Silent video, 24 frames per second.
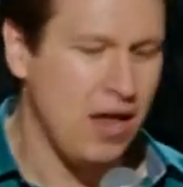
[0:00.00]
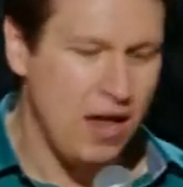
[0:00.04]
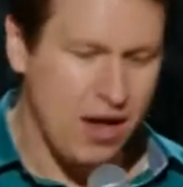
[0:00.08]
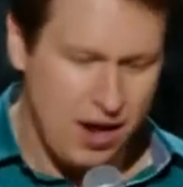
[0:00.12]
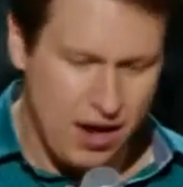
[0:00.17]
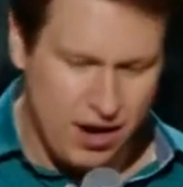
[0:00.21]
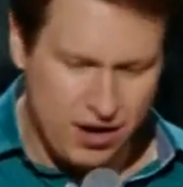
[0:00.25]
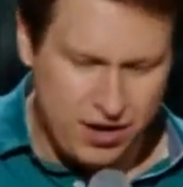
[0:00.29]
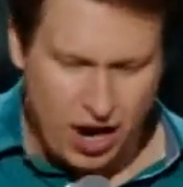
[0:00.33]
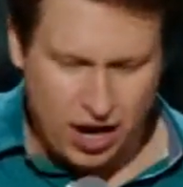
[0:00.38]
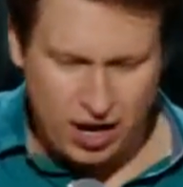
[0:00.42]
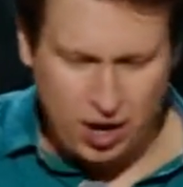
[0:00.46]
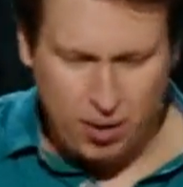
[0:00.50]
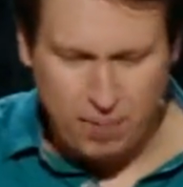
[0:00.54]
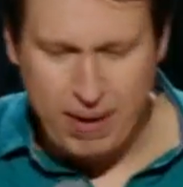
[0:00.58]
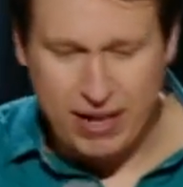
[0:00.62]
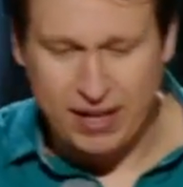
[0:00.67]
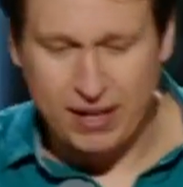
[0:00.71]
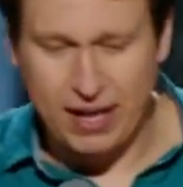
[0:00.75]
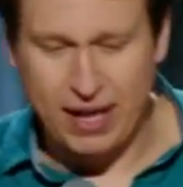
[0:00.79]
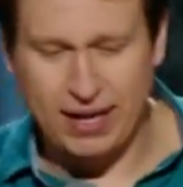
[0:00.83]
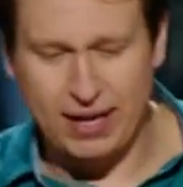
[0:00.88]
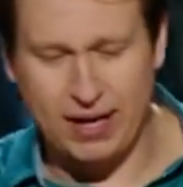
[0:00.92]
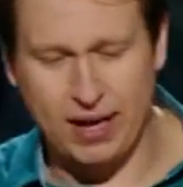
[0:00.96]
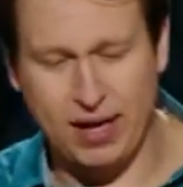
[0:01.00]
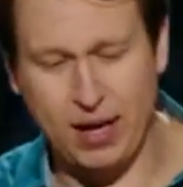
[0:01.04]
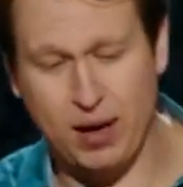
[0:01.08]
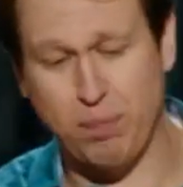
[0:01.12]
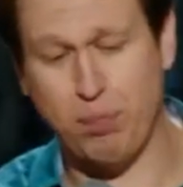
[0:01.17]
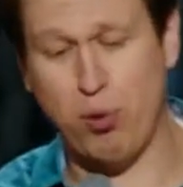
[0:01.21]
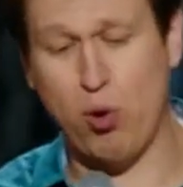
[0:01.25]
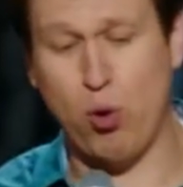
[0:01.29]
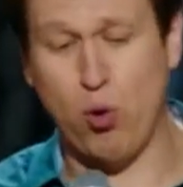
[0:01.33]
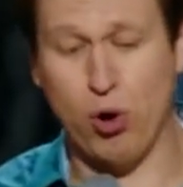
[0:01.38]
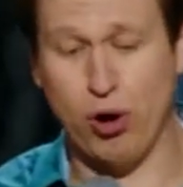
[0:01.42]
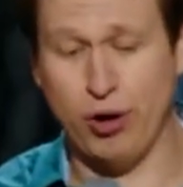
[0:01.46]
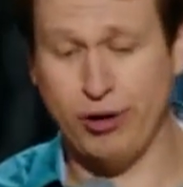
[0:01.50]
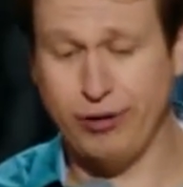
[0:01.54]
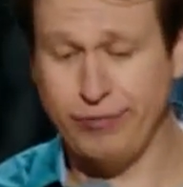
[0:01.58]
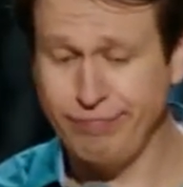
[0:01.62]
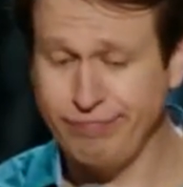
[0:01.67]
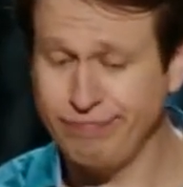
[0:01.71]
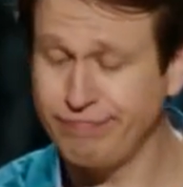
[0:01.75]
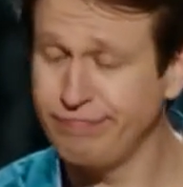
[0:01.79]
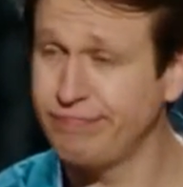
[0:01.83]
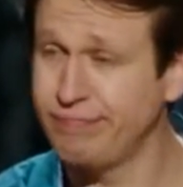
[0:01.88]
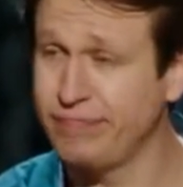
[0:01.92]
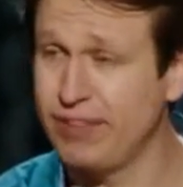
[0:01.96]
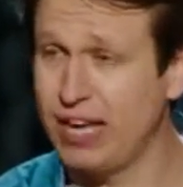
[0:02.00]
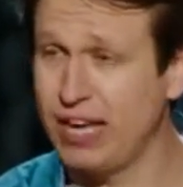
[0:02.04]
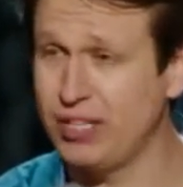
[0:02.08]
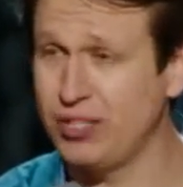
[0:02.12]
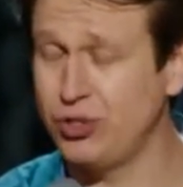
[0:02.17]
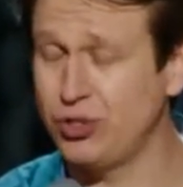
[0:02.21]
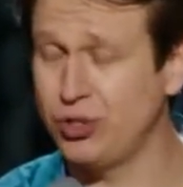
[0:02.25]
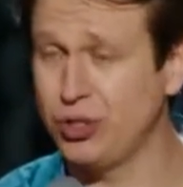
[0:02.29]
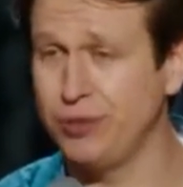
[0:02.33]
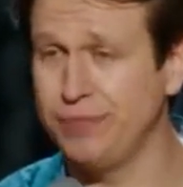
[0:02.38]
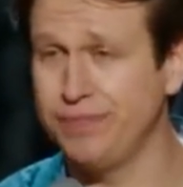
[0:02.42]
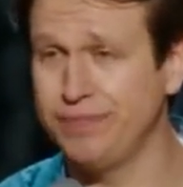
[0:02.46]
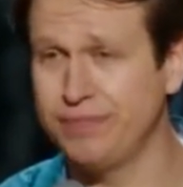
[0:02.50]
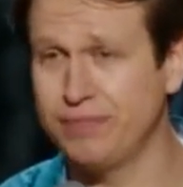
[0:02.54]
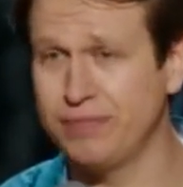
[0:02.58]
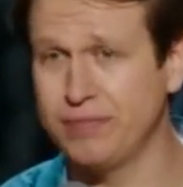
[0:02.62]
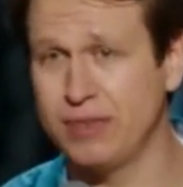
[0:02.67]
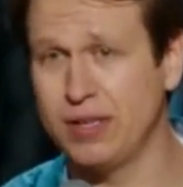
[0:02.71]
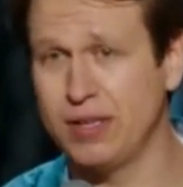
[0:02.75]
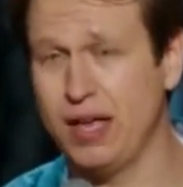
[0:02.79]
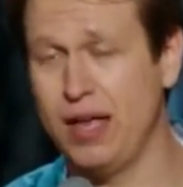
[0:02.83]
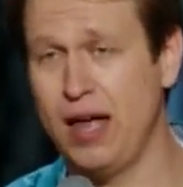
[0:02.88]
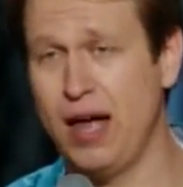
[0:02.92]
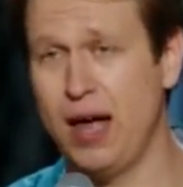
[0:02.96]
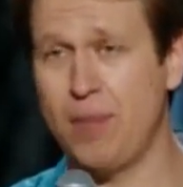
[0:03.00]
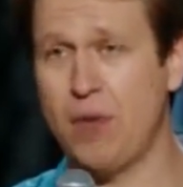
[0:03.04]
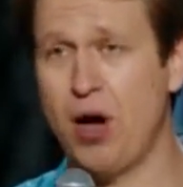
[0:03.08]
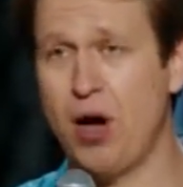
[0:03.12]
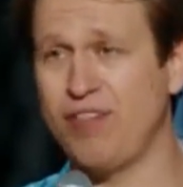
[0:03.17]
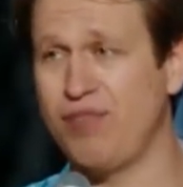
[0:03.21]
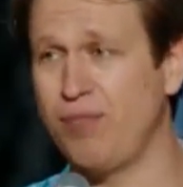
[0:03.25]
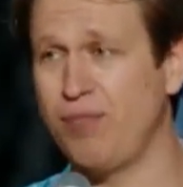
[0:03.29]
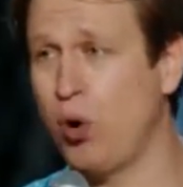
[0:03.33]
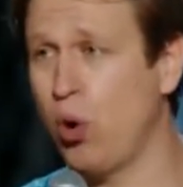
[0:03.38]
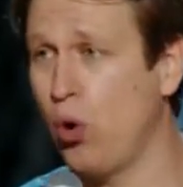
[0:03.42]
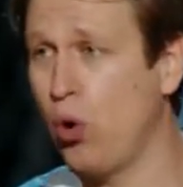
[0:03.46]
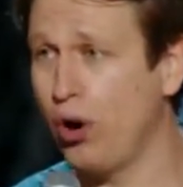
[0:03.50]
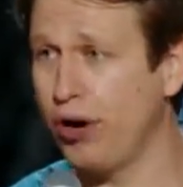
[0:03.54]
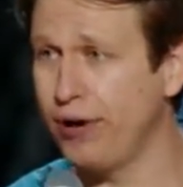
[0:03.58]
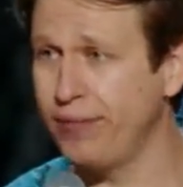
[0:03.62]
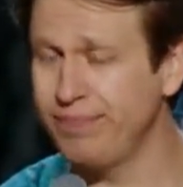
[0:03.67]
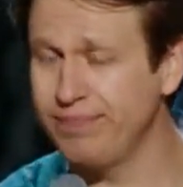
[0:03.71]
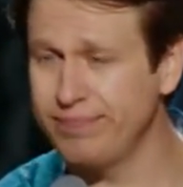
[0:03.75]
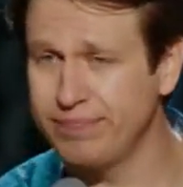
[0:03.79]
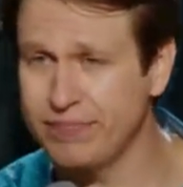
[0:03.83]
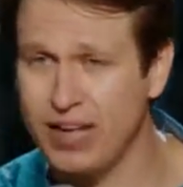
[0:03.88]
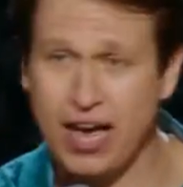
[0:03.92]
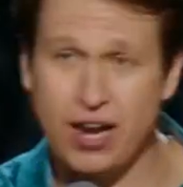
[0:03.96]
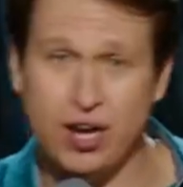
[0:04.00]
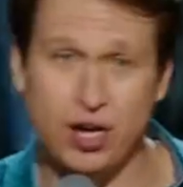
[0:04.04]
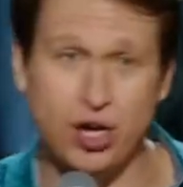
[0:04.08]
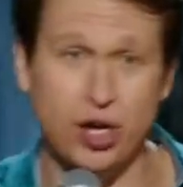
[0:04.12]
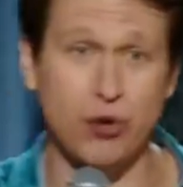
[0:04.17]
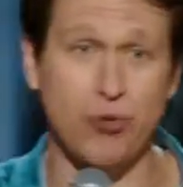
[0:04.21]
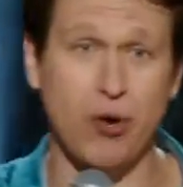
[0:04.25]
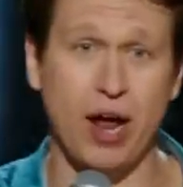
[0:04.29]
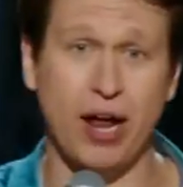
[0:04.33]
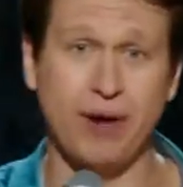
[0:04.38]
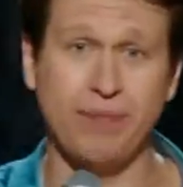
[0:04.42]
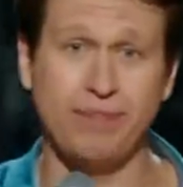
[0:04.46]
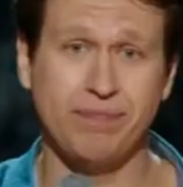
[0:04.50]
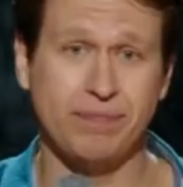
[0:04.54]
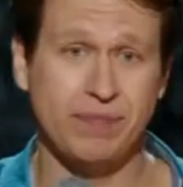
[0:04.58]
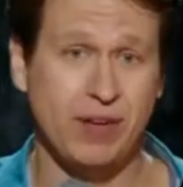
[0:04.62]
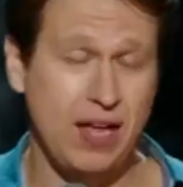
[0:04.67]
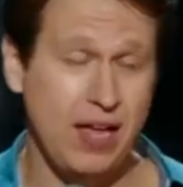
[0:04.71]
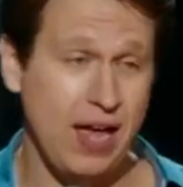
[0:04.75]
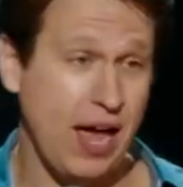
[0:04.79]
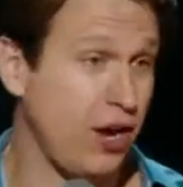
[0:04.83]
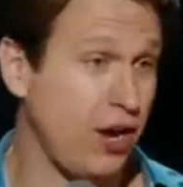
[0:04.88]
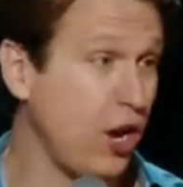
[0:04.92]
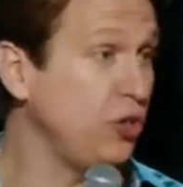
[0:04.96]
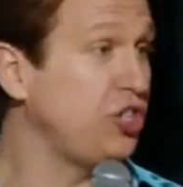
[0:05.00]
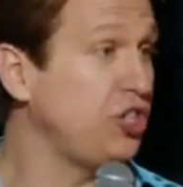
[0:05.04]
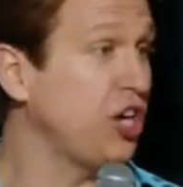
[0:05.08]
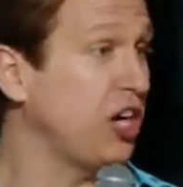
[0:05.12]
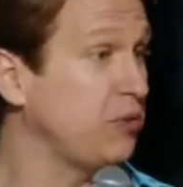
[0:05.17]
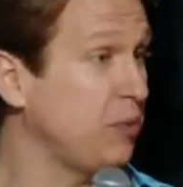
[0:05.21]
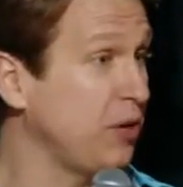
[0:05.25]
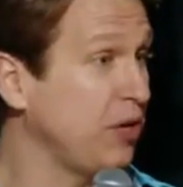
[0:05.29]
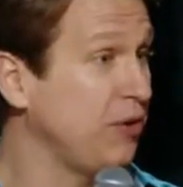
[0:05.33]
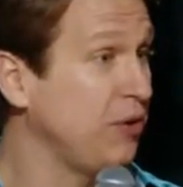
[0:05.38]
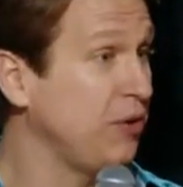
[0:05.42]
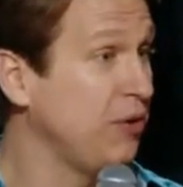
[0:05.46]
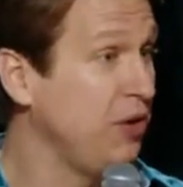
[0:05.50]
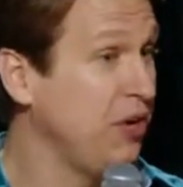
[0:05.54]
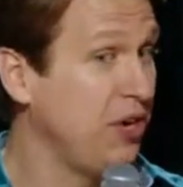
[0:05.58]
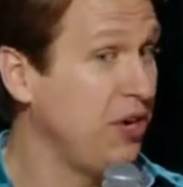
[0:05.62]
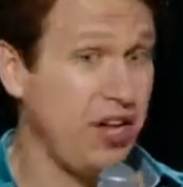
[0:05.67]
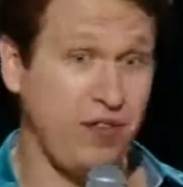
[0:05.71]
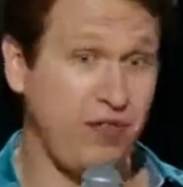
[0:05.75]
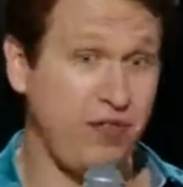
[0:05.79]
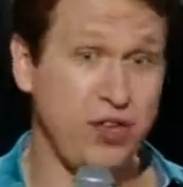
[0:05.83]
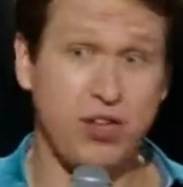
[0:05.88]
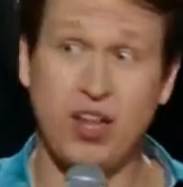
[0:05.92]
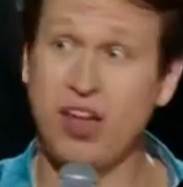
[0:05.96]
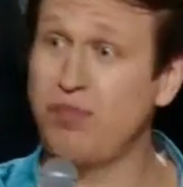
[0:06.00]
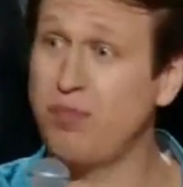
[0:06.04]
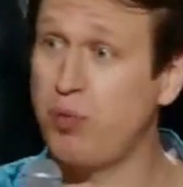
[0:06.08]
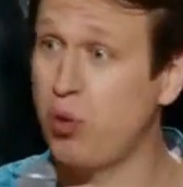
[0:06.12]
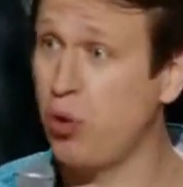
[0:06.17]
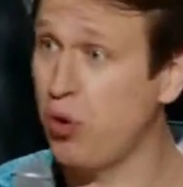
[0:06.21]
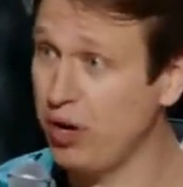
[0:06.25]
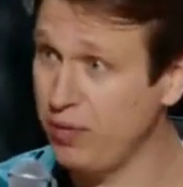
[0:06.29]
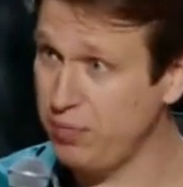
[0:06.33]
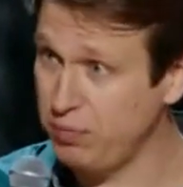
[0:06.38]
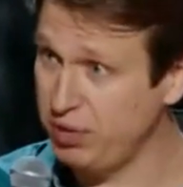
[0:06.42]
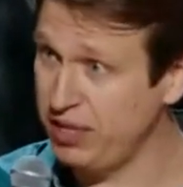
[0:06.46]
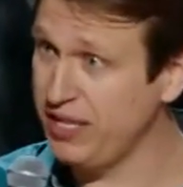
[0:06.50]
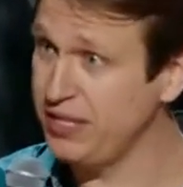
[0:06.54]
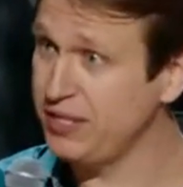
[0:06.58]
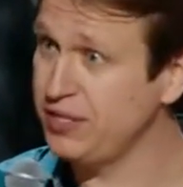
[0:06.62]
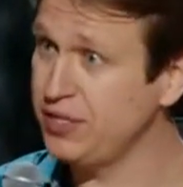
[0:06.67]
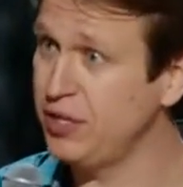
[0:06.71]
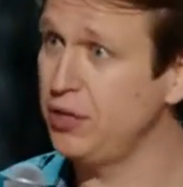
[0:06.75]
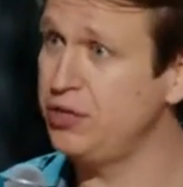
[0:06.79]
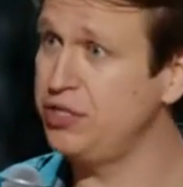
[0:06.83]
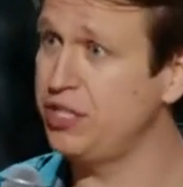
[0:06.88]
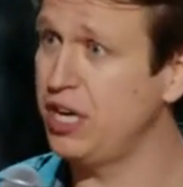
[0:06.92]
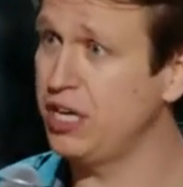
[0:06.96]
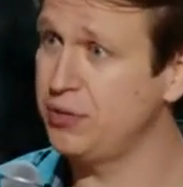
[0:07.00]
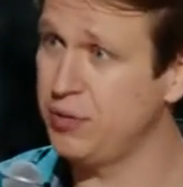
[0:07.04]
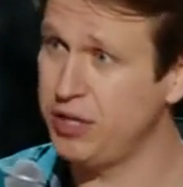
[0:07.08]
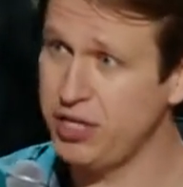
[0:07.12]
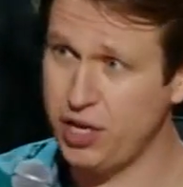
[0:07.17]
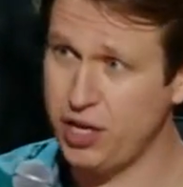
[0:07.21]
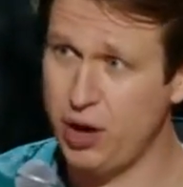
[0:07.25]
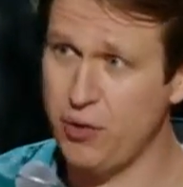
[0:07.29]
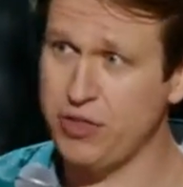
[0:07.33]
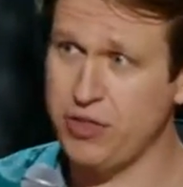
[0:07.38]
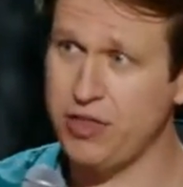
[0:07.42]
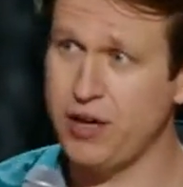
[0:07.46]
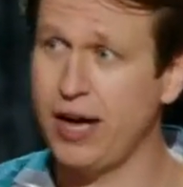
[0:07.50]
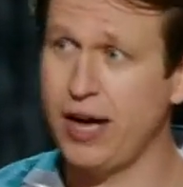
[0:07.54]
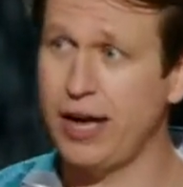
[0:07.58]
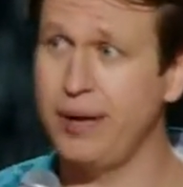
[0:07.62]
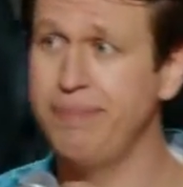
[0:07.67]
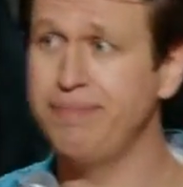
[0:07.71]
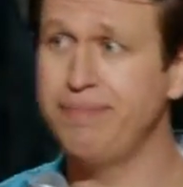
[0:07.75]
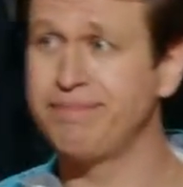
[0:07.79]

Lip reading: Not all men like porn. That's true. I'm off porn. I had a good run. And no judgment. If you love porn, please, no judgment. Go with God.